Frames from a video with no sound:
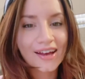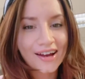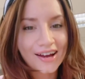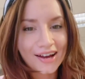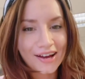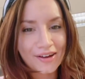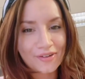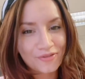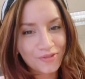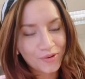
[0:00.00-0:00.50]

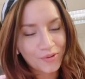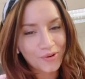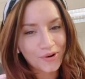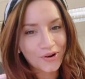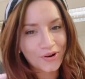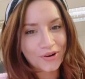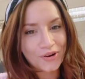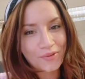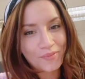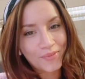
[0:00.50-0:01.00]
Hi
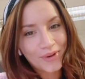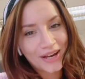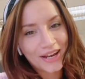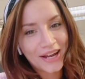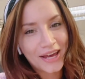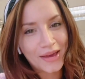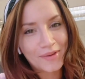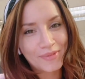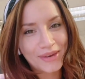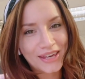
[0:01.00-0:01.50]
everyone, my
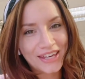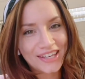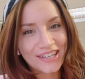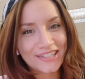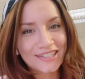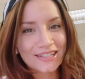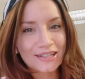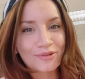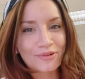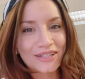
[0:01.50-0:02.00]
name is
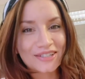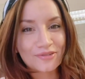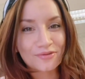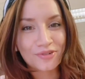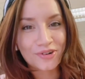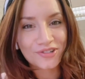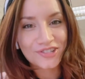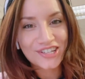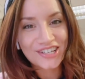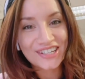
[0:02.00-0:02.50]
Louisa
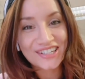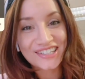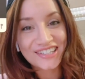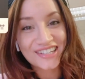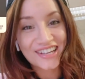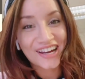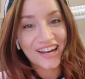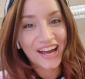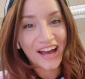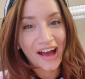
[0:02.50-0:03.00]
Rogers.
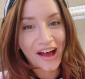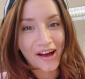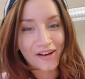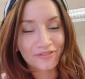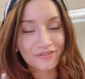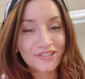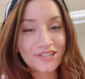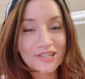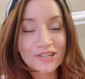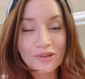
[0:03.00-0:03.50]
I
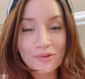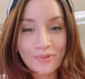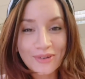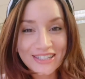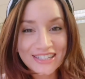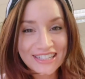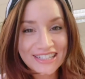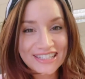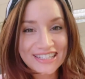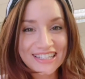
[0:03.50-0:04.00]
have two
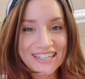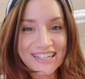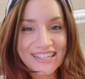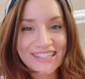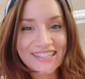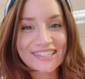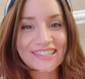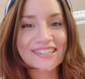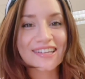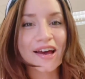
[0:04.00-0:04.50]

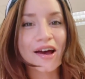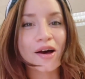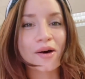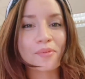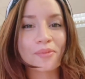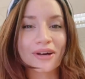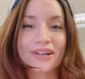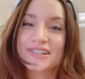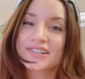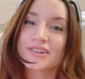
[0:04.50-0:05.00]
businesses.
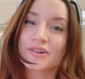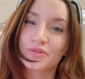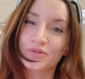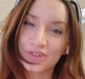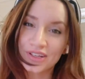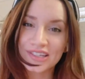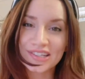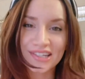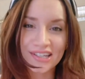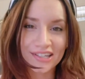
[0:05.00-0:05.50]
I sell
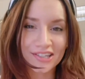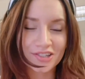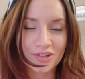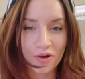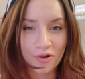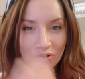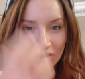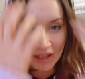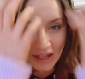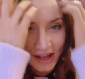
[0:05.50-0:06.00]
vintage
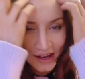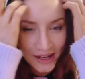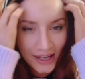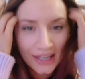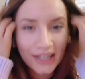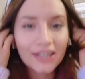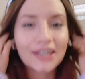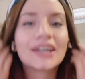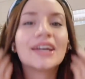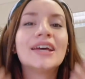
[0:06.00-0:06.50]

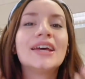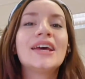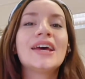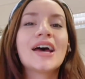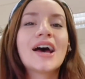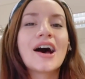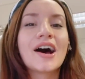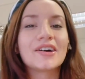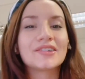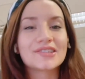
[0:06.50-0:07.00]
online
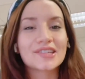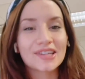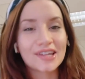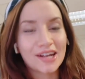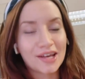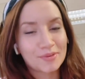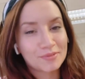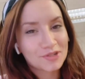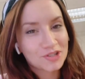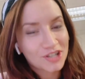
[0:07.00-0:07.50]
under the
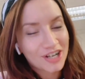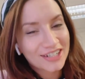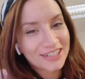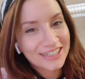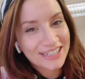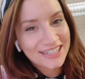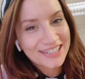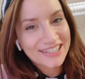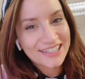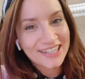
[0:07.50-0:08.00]
name
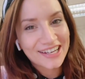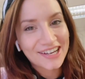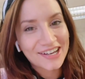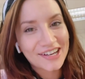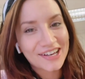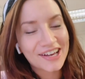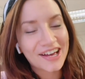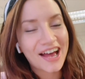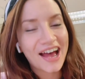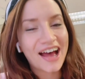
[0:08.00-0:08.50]

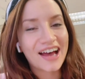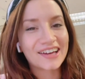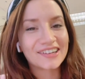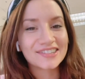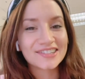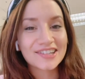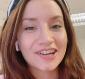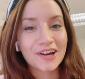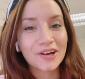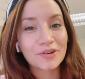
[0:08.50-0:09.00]
Trendlister,
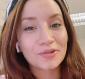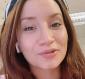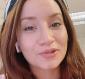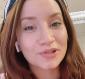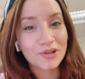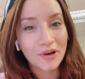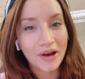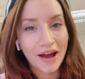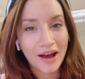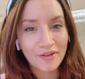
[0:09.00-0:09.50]
and I
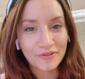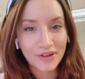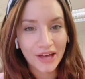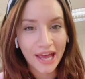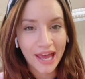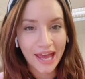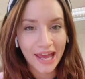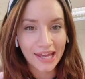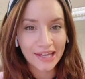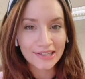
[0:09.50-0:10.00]
also have
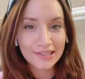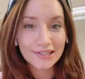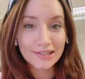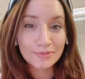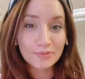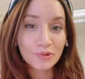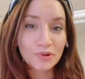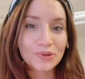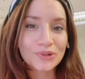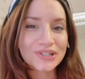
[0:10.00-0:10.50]
a
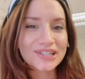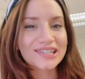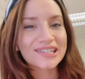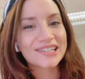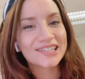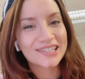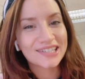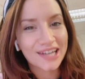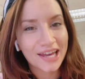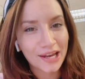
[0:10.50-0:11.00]
small,
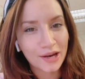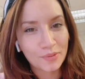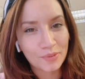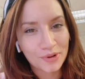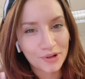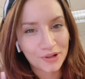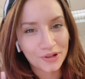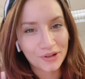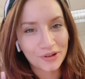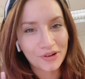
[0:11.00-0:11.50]

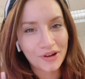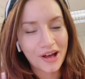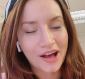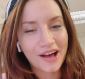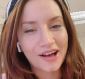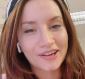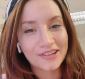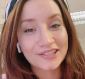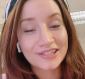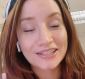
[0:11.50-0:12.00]
sustainable,
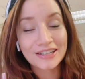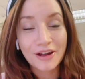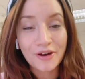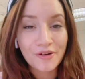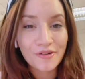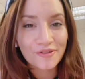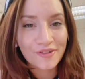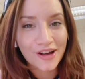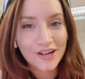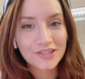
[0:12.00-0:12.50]
slow
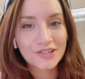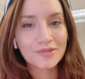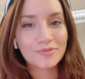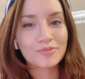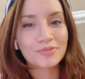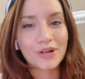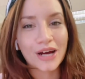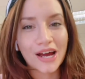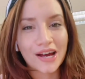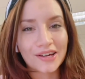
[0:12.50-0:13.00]
fashion
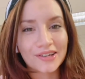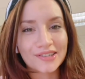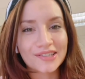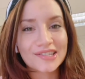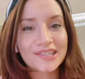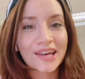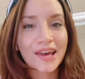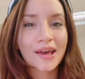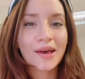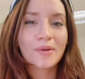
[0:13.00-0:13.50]
brand
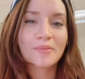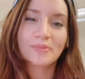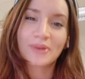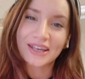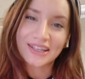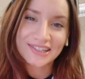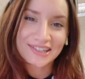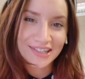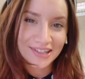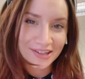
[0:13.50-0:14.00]

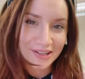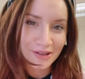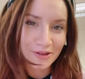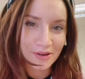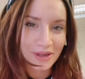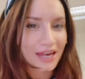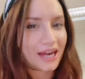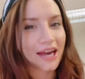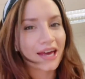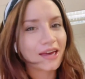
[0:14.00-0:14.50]
based in the
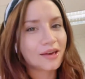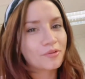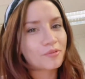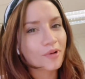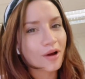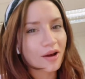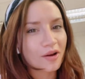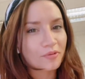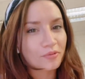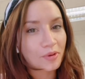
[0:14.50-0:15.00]
UK
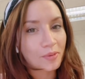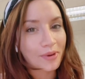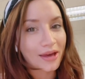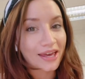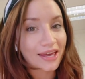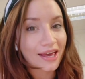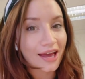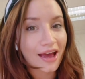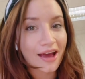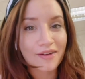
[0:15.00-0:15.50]
where we
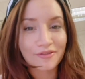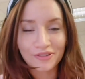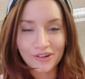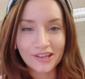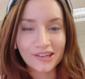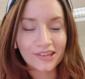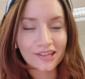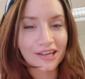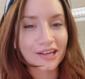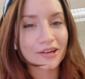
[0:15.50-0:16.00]
make
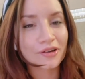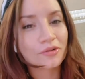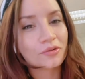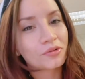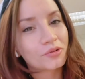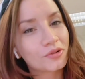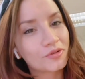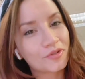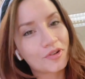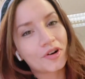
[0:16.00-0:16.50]
everything,
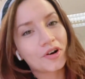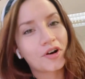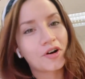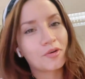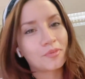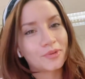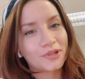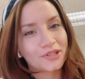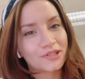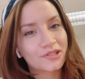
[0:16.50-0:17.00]
all of our
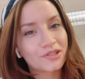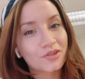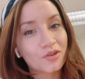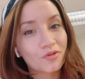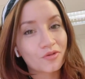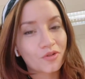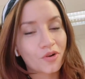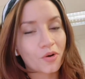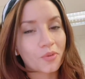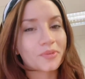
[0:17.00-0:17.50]
garments
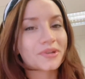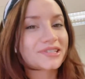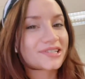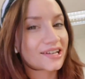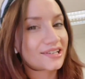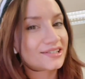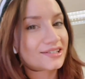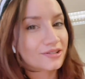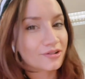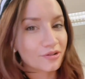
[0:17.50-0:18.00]
from
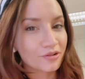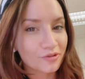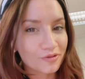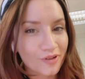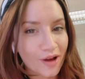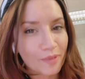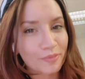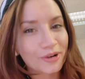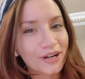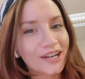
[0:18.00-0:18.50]
dead stock
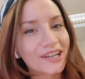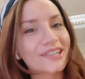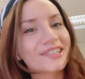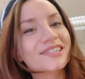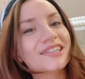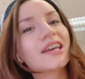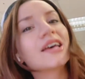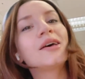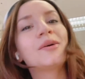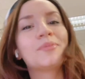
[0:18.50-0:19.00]
fabrics,
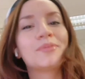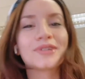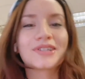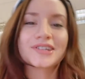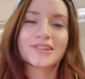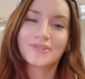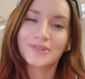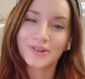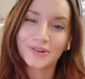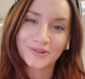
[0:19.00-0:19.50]

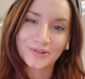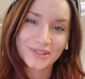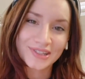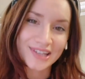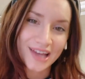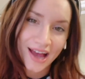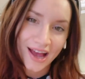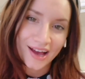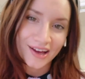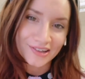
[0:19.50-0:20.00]
materials,
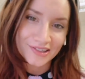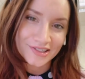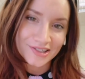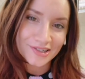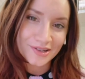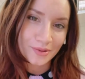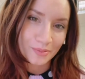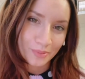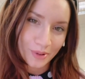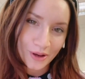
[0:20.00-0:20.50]
and
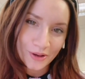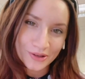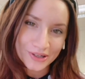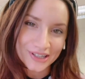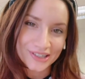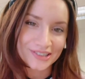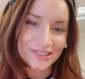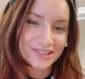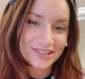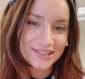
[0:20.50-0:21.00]

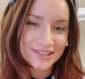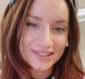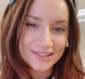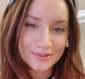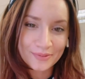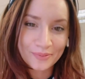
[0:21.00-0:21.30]
components.